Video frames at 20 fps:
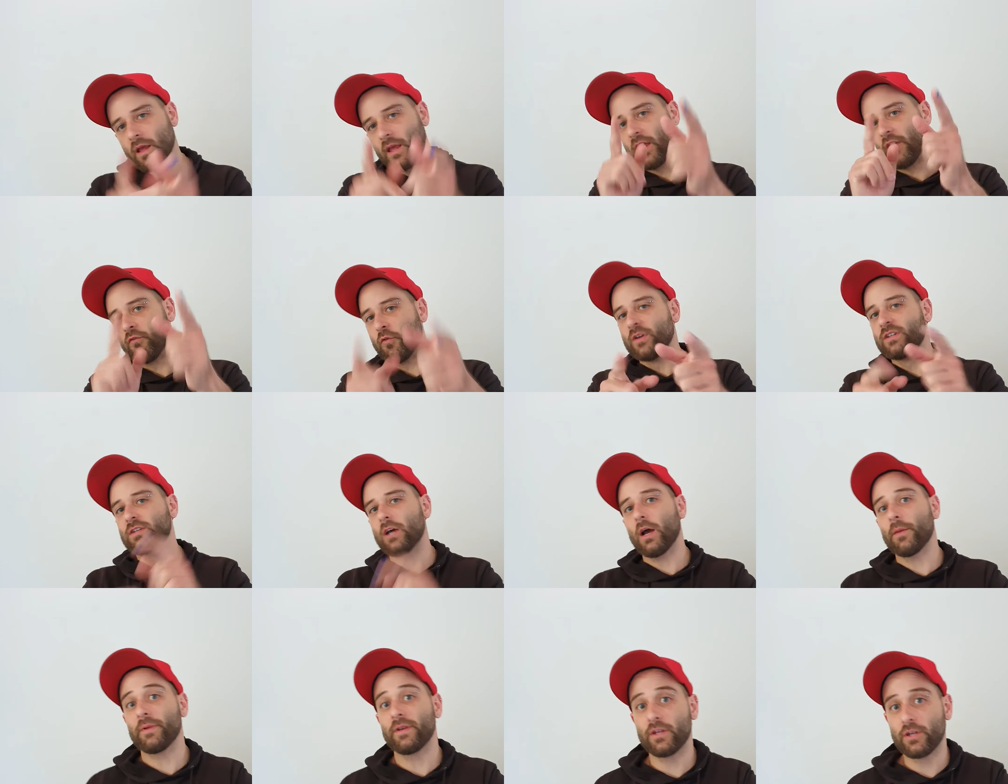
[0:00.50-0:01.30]
If we
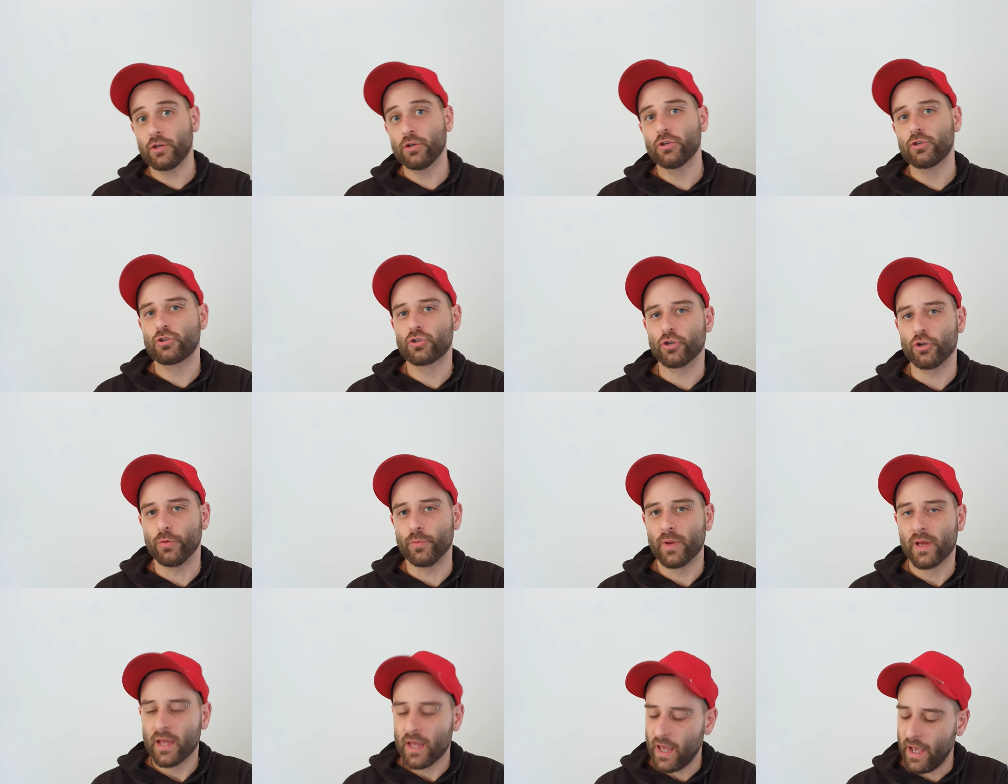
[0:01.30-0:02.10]
type into YouTube
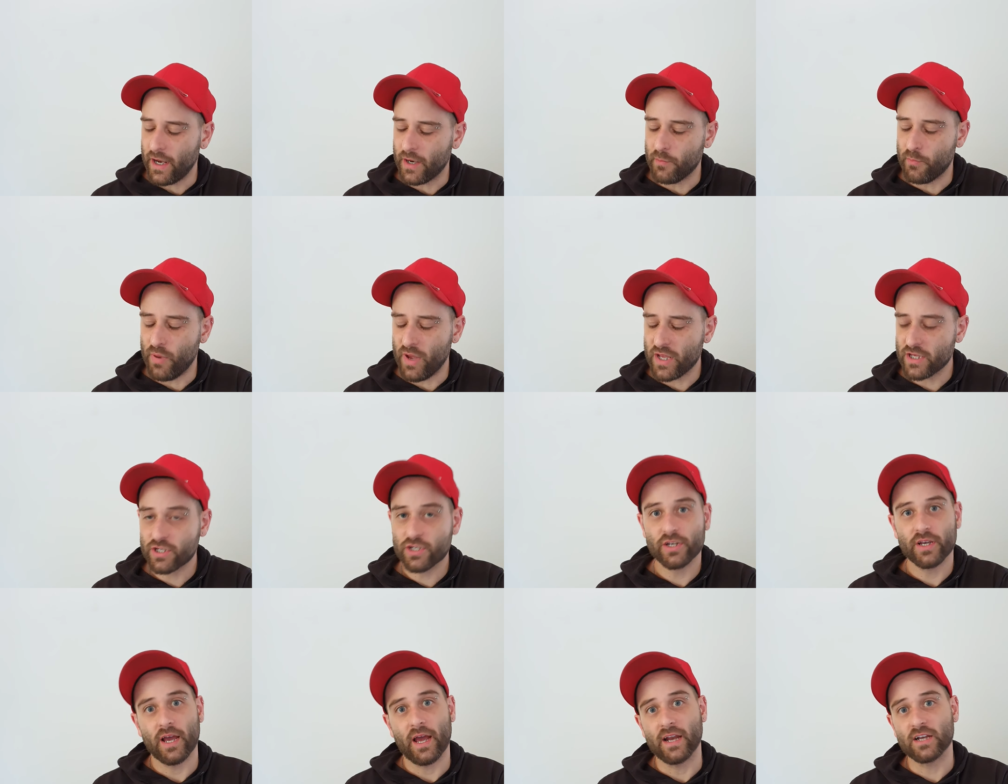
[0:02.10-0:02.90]
how to
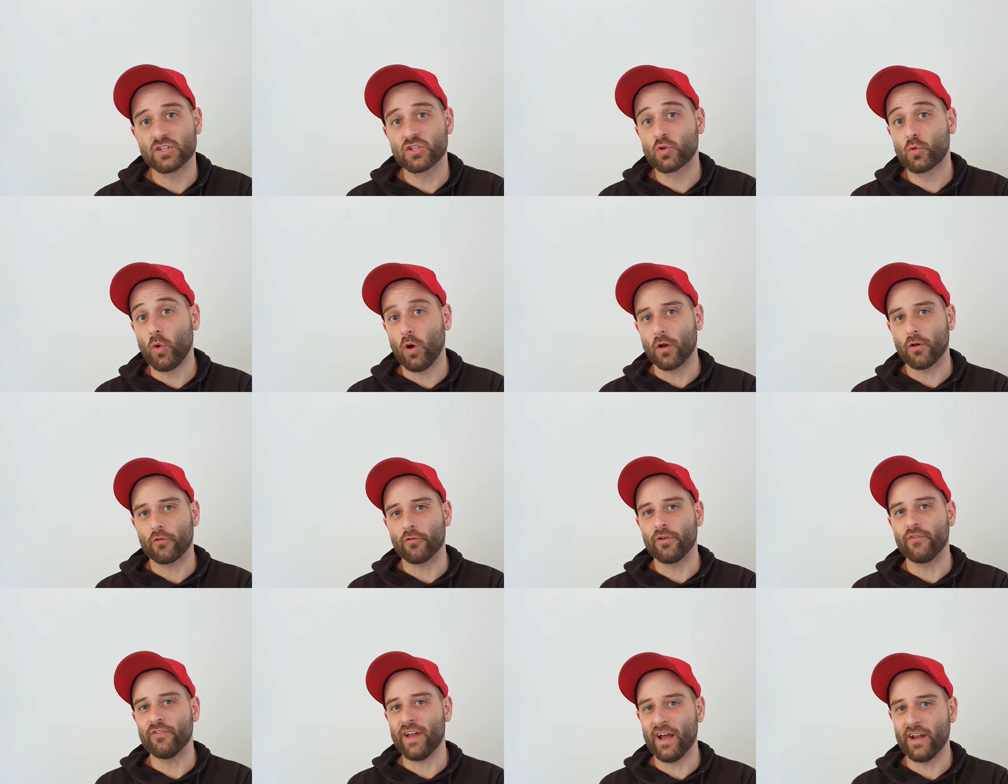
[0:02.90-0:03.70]
bench, how to squat,
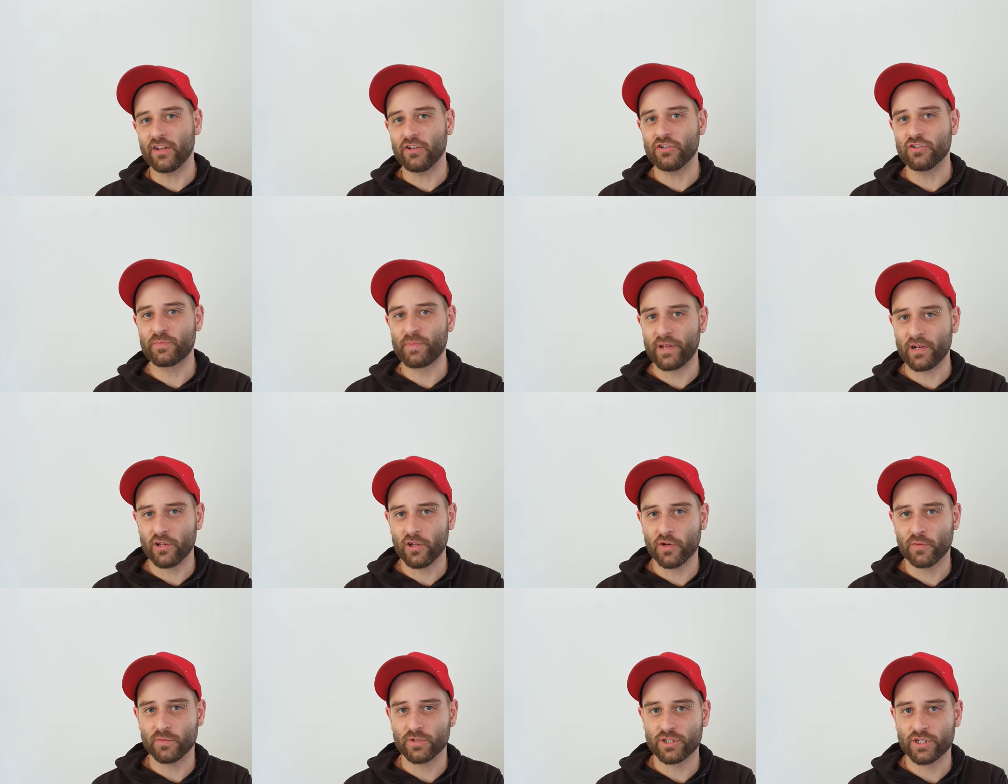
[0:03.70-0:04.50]
or even how to use pin
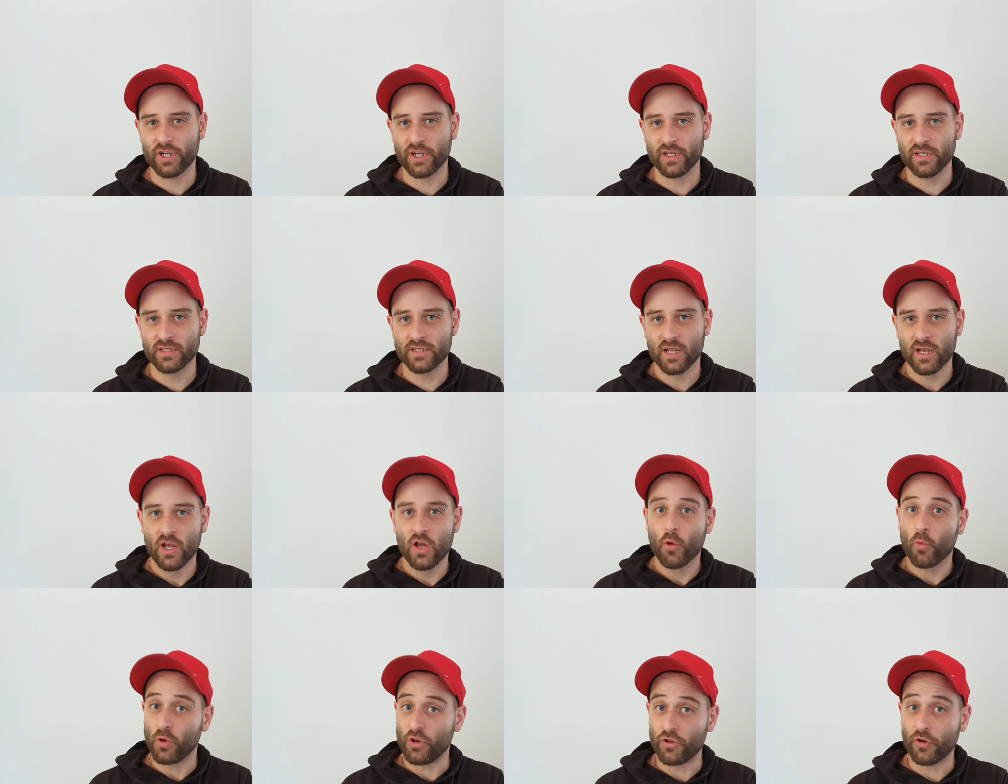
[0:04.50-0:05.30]
loading machines,
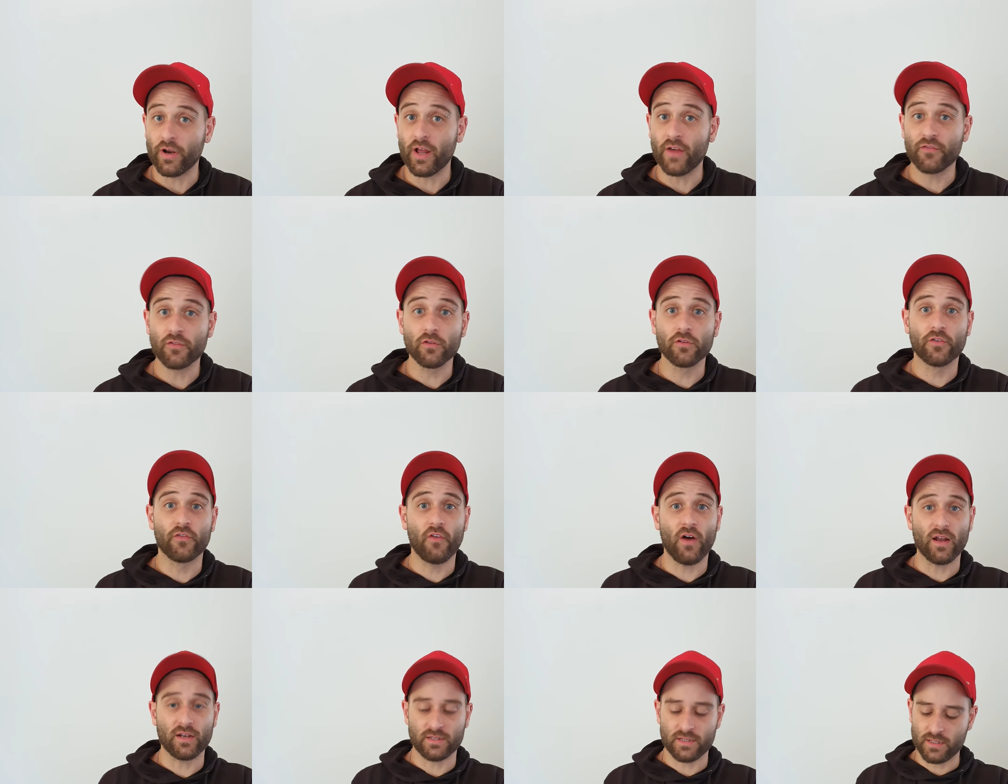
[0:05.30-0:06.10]
we don't have to look
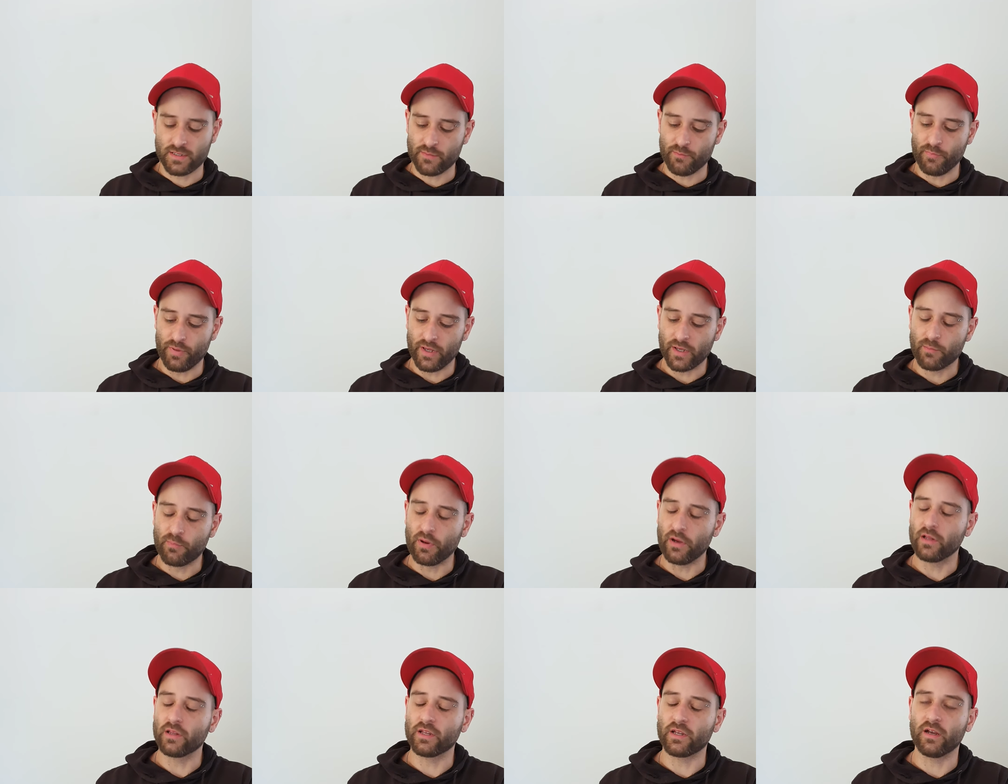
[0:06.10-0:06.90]
far to see some big
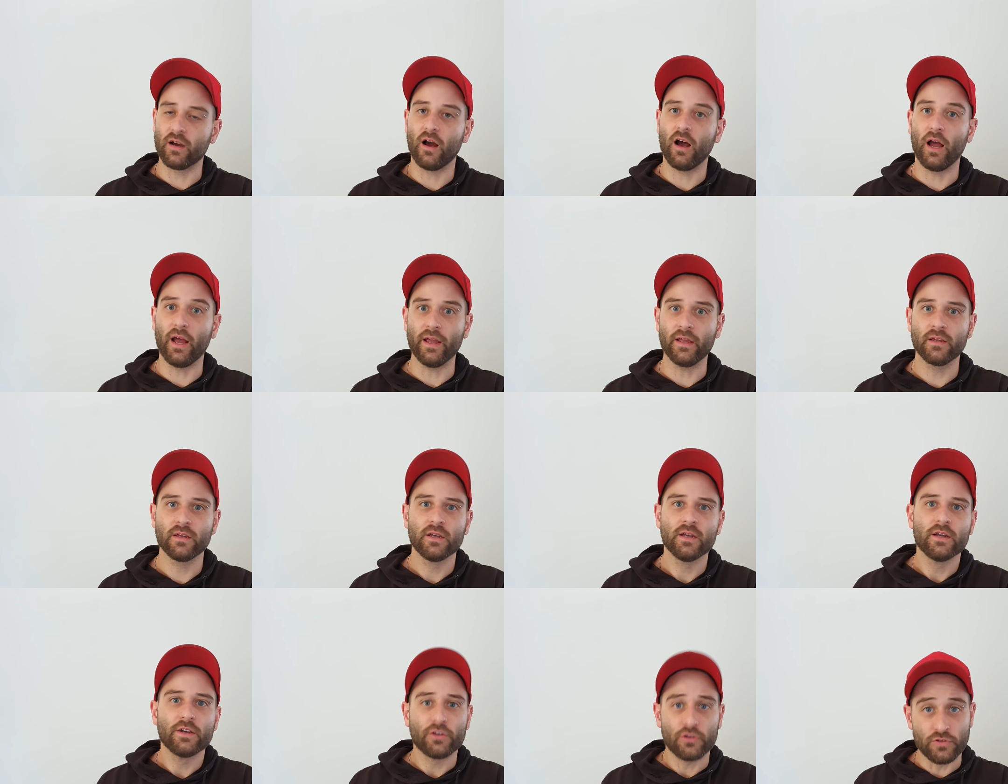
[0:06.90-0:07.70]
burly guy
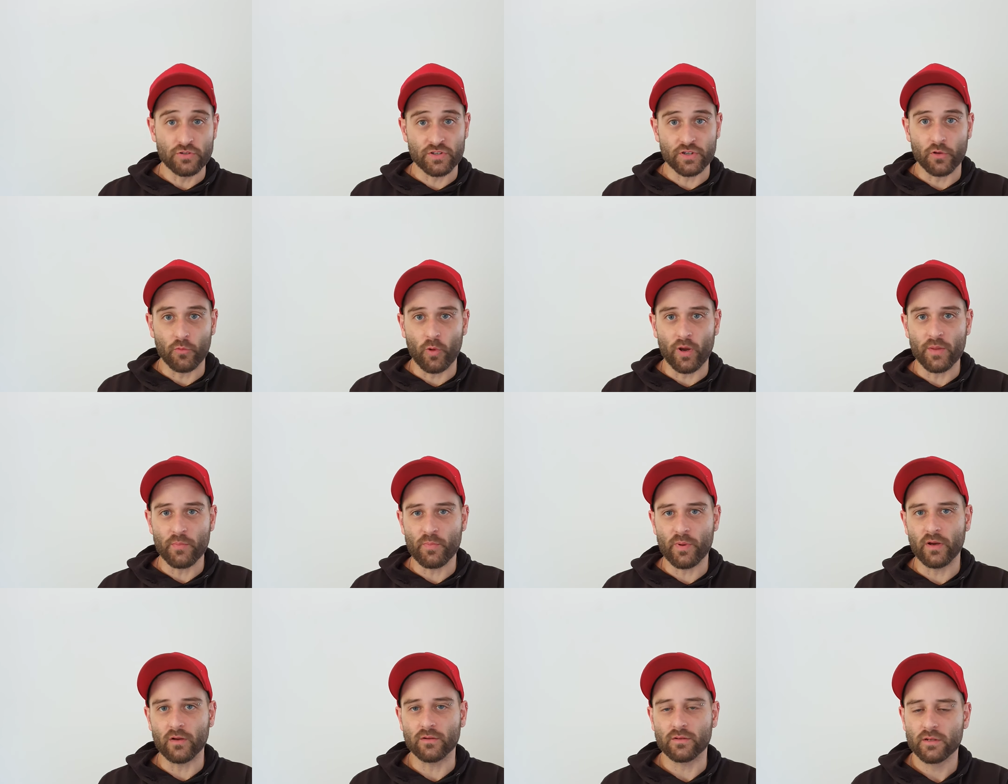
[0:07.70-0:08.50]
using a weight
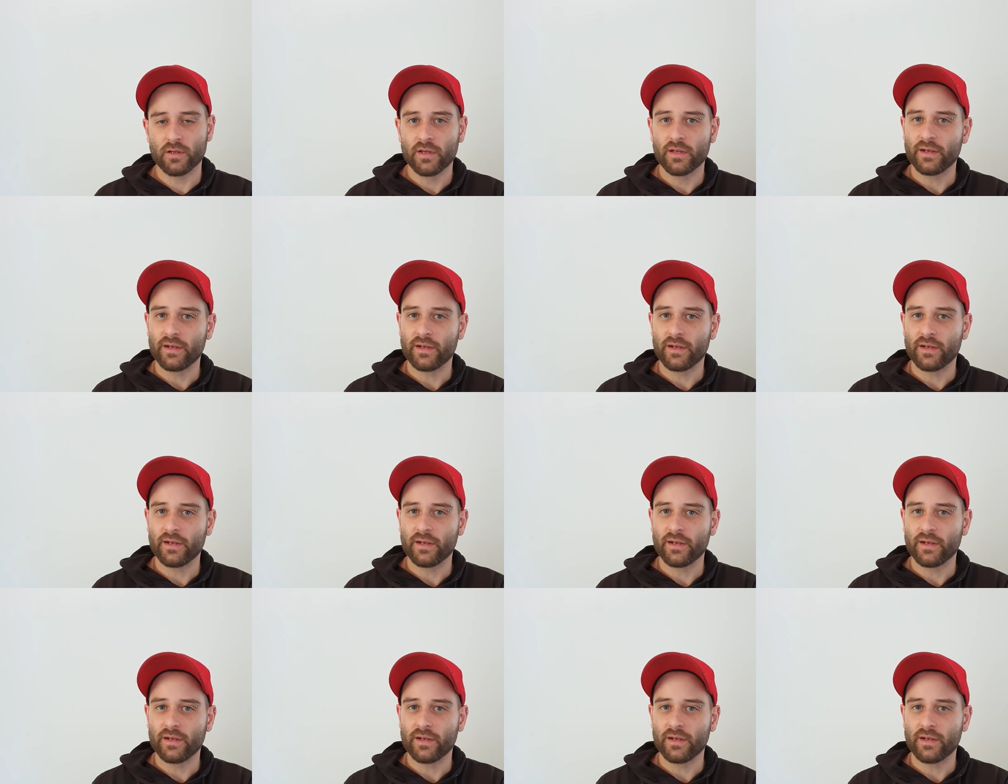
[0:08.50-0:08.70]
belt.